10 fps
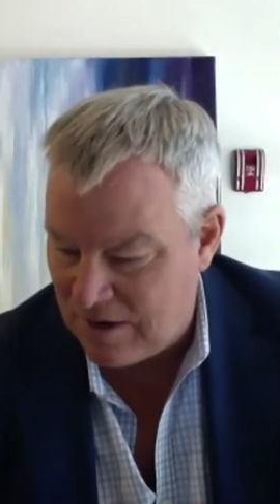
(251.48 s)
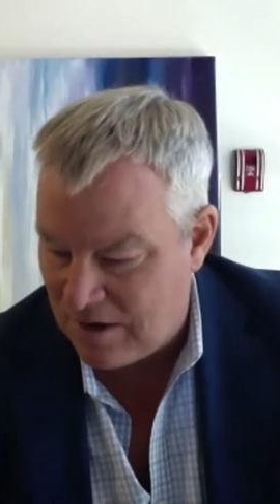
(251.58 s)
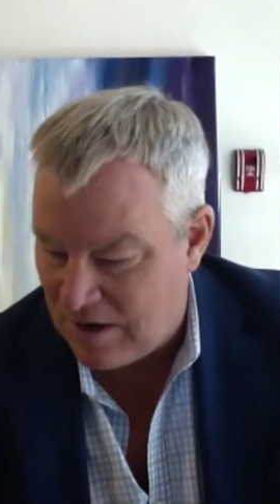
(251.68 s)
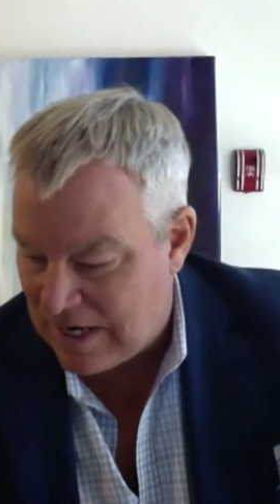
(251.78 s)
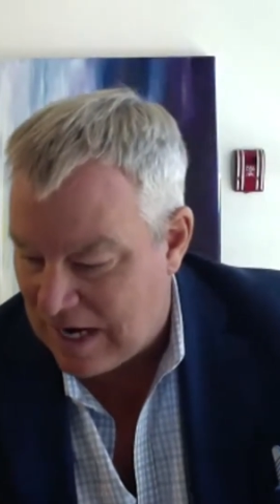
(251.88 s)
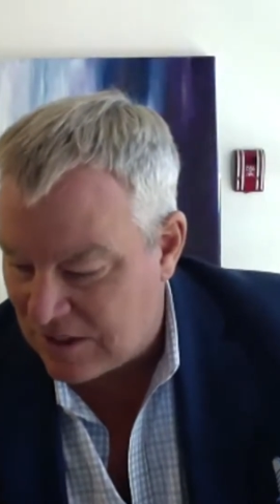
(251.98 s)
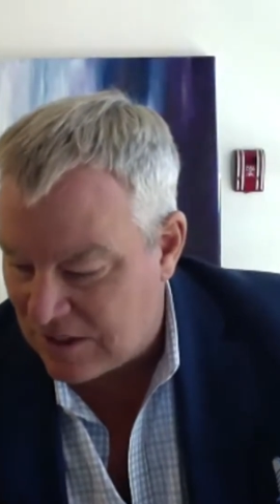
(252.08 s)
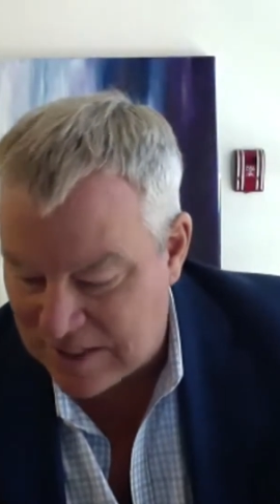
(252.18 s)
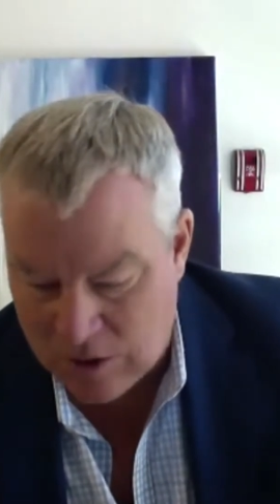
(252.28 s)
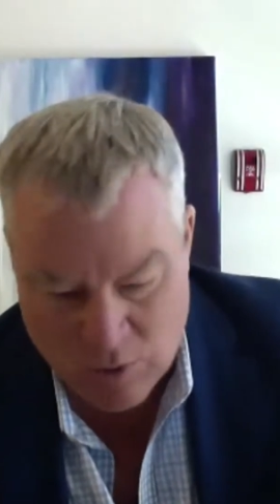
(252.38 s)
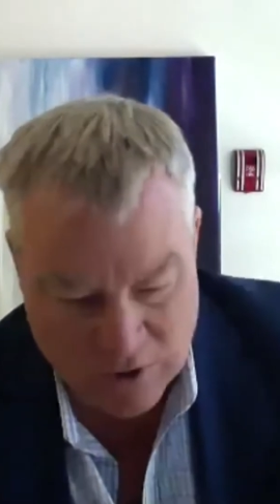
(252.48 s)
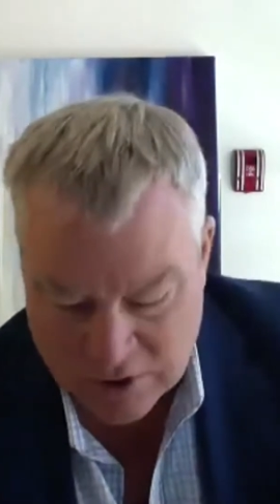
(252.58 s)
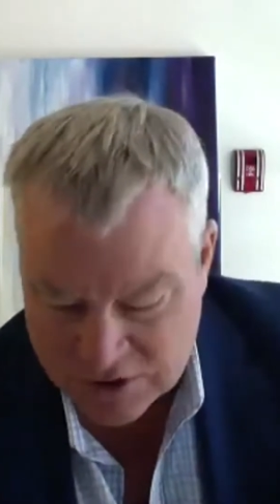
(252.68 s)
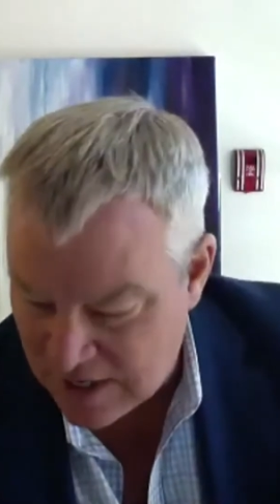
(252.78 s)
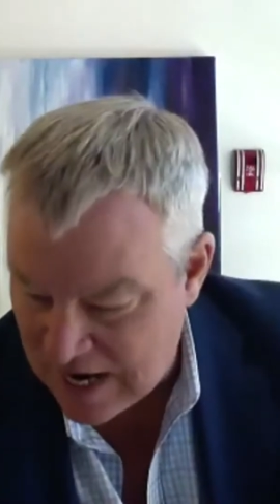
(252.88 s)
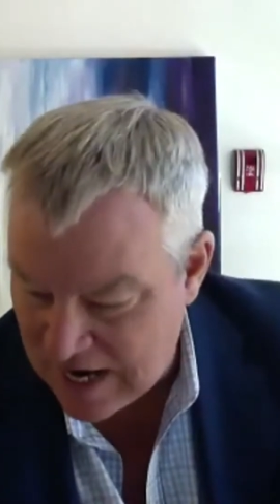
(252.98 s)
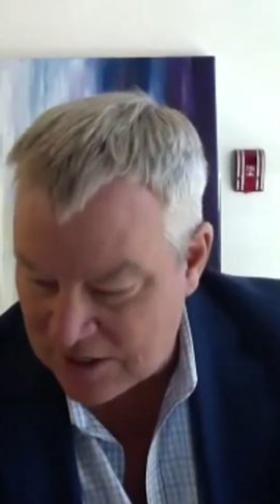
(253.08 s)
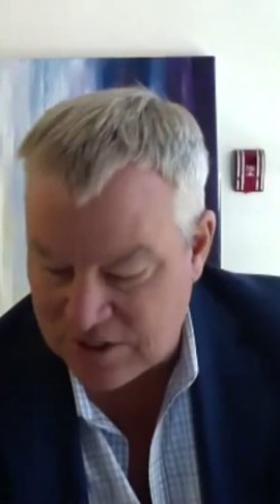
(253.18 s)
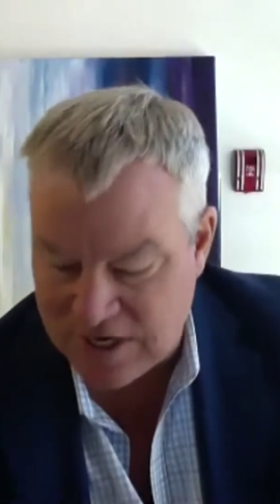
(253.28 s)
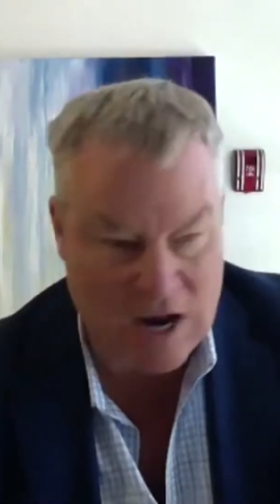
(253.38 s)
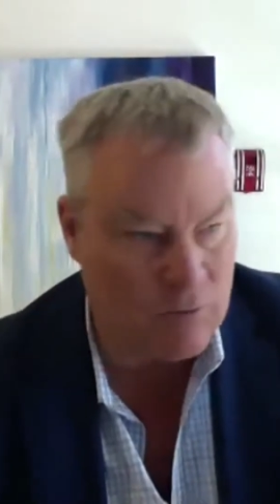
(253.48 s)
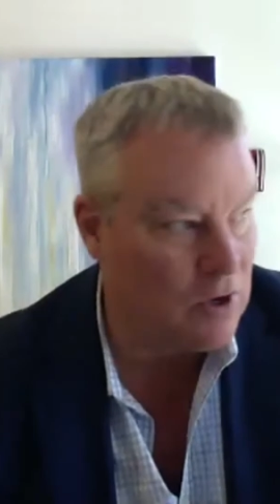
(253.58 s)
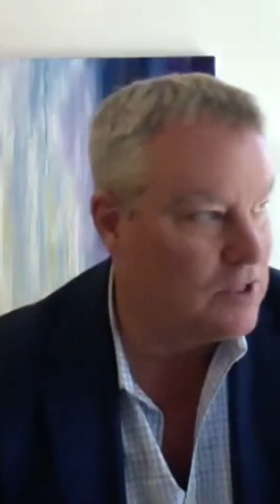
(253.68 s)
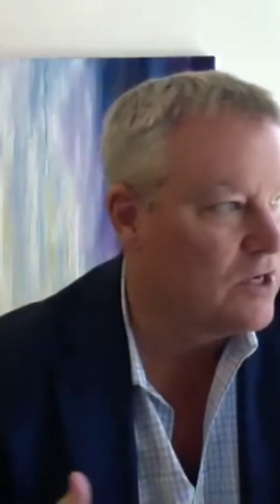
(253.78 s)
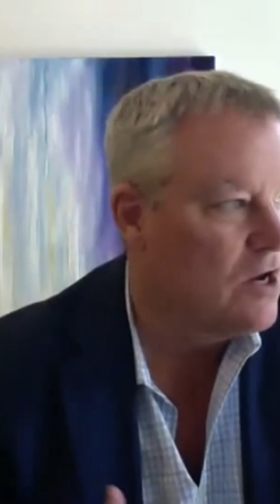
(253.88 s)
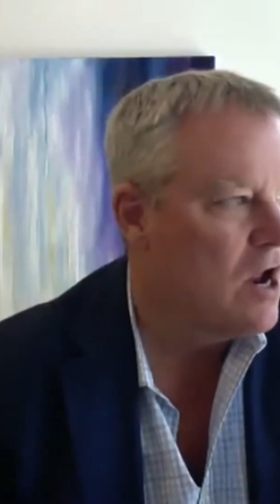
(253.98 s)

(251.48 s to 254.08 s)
Yeah, I was going to say one question that I actually had was,